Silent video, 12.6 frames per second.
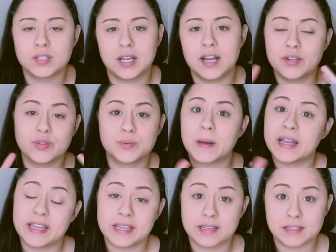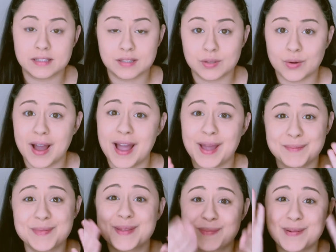I use my hands. So I
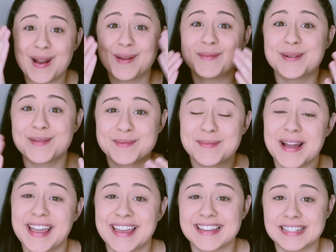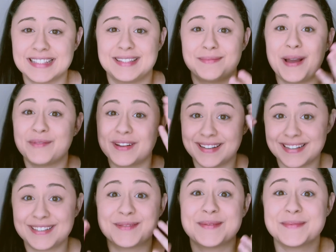put the primer with my hands, my
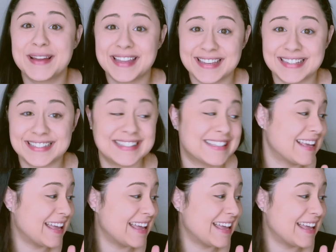foundation with my hands.